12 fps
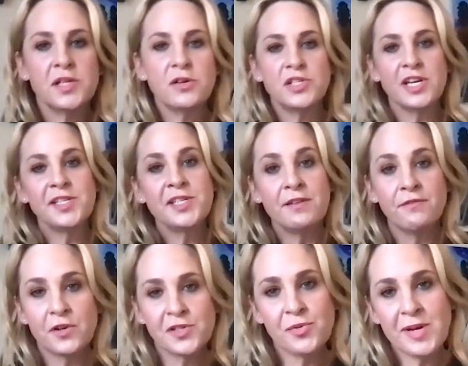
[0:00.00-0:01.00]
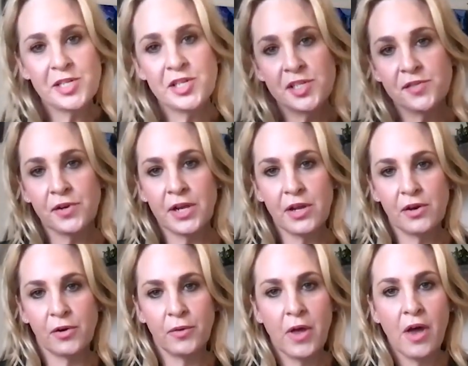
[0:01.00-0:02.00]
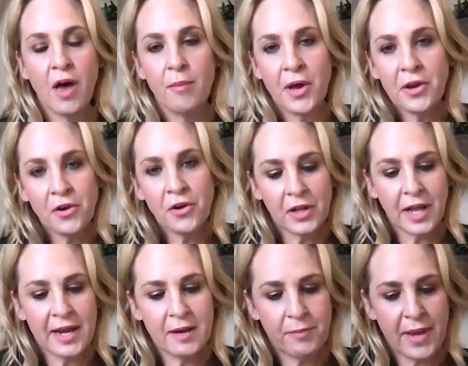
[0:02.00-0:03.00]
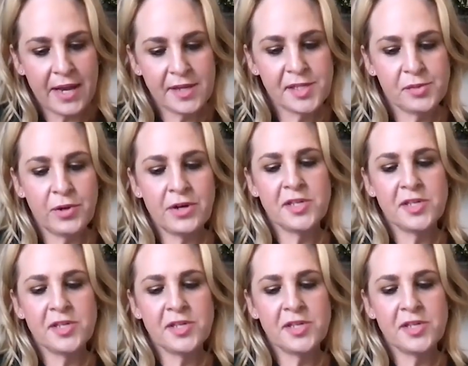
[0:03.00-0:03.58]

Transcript: So, Justin, first question's for you. Among your client base,